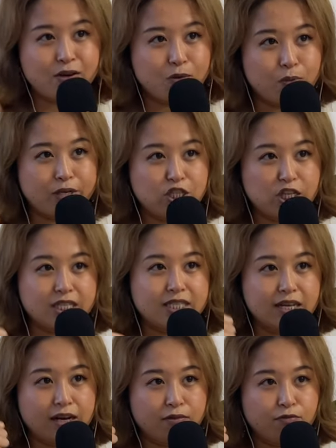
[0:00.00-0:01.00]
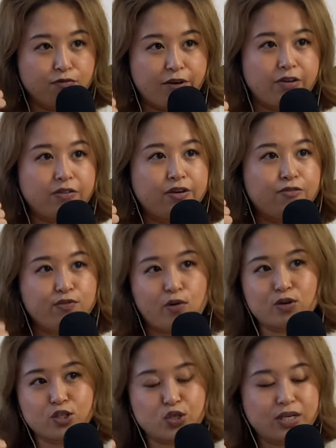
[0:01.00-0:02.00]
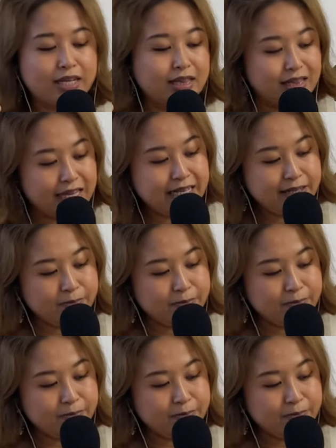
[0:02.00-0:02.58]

which is a very fortunate thing.